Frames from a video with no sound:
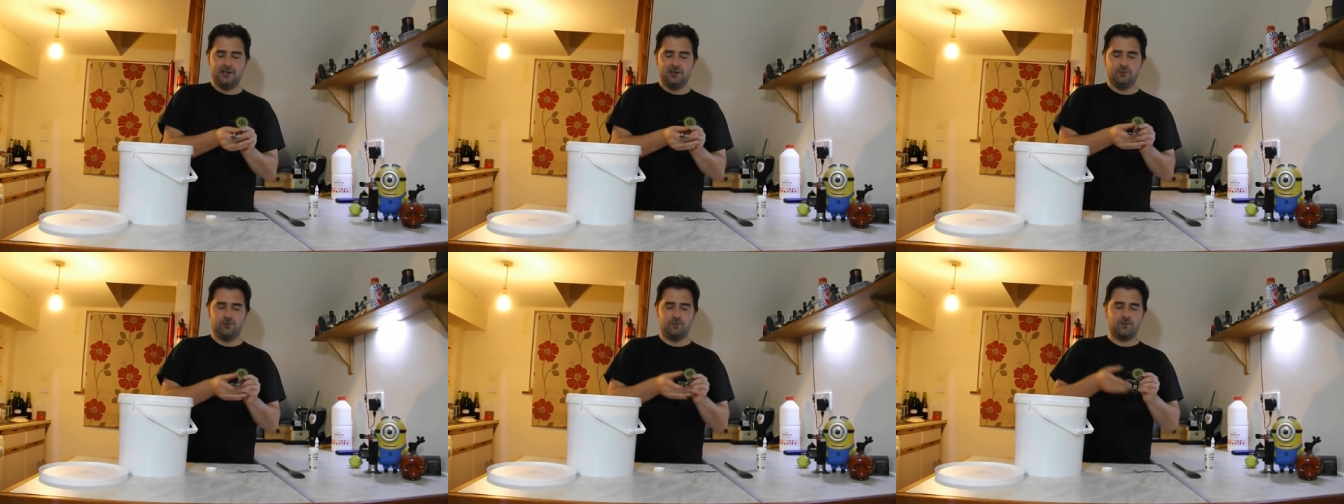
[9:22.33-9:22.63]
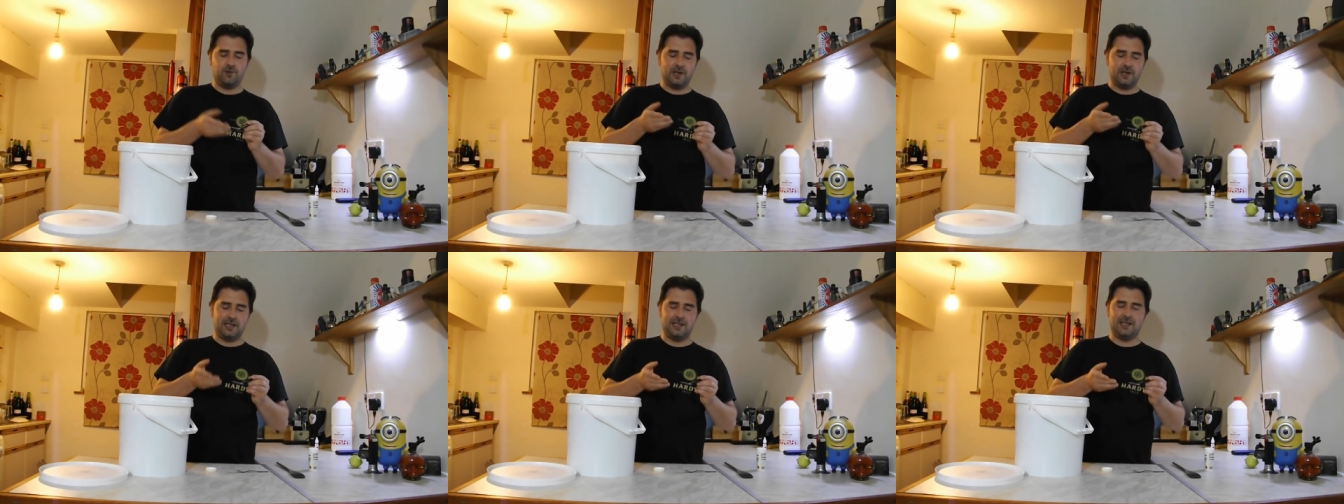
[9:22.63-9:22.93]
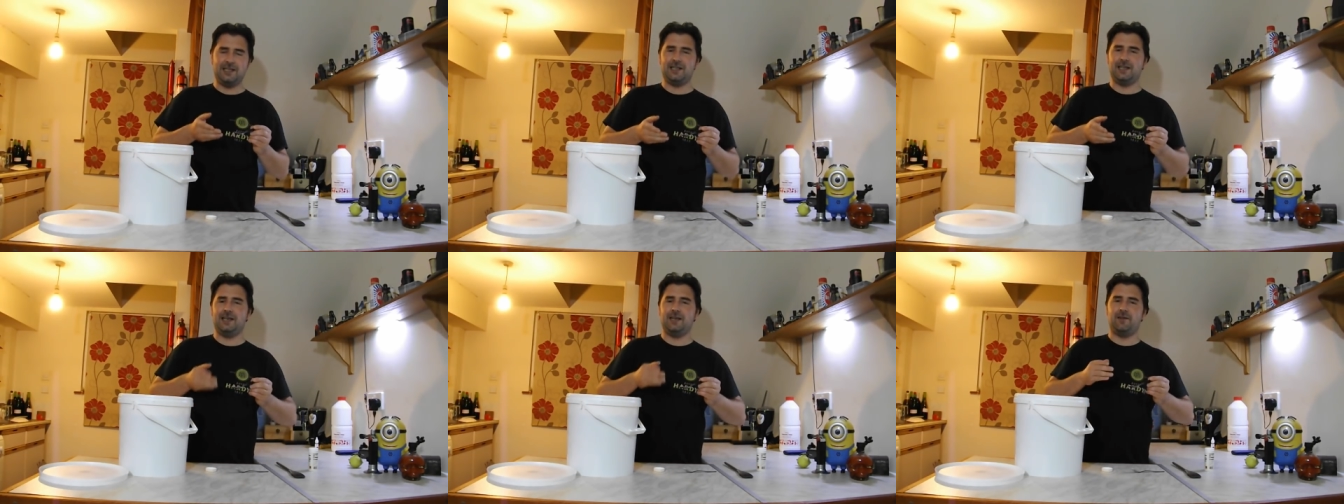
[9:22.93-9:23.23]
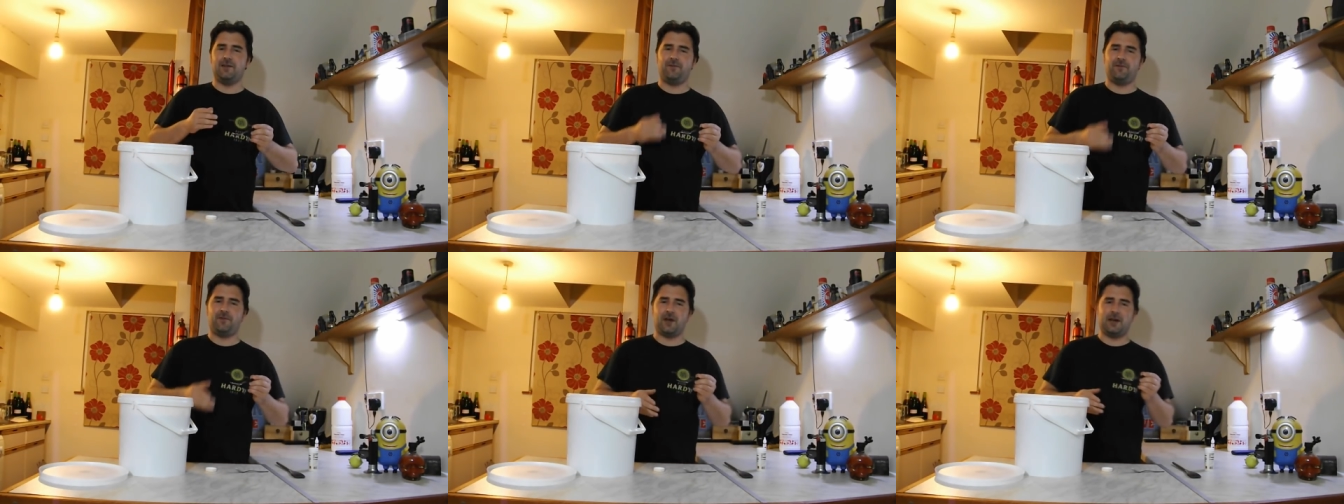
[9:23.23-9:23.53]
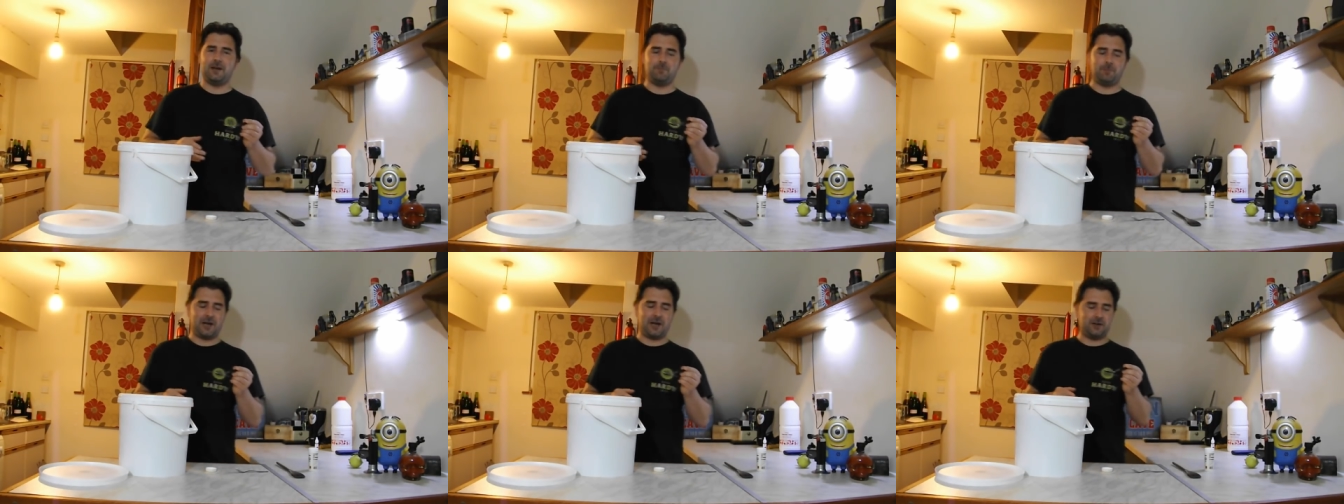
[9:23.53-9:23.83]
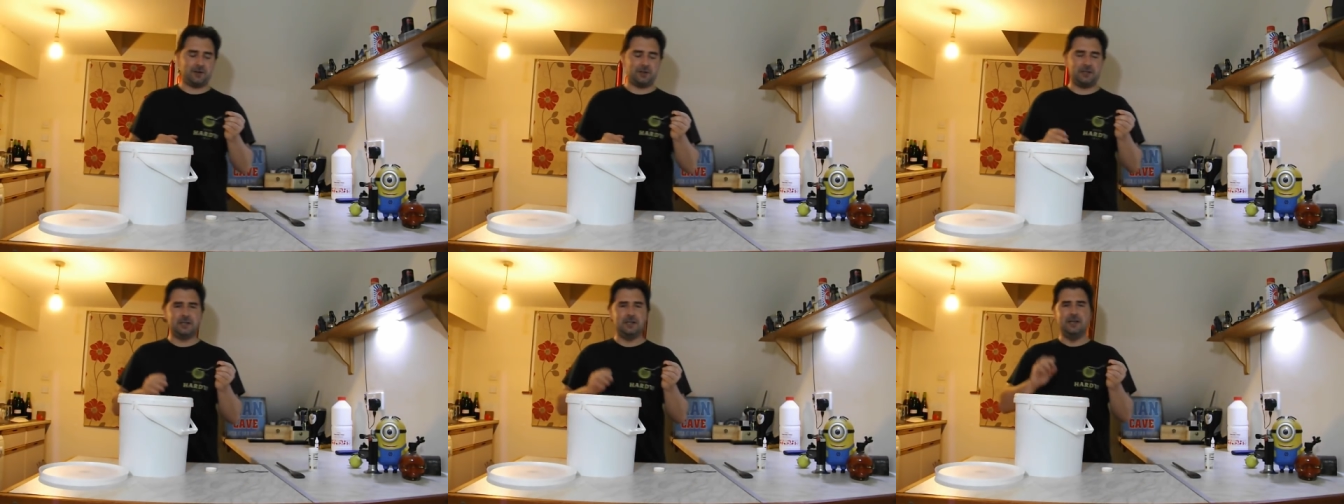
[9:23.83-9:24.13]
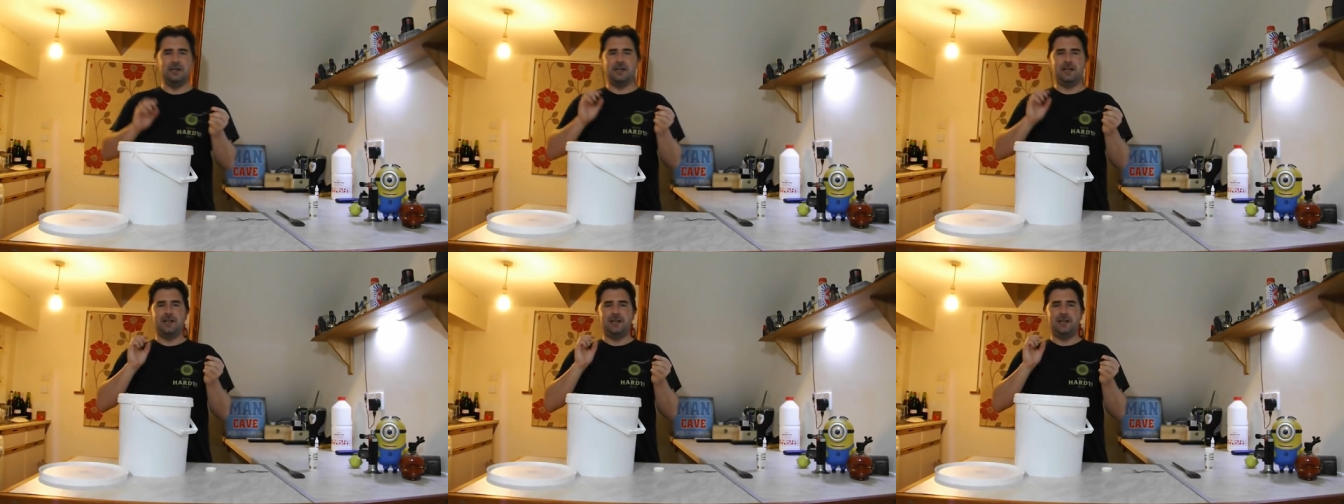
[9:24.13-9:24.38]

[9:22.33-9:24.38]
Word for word: You really need it in a fine powder.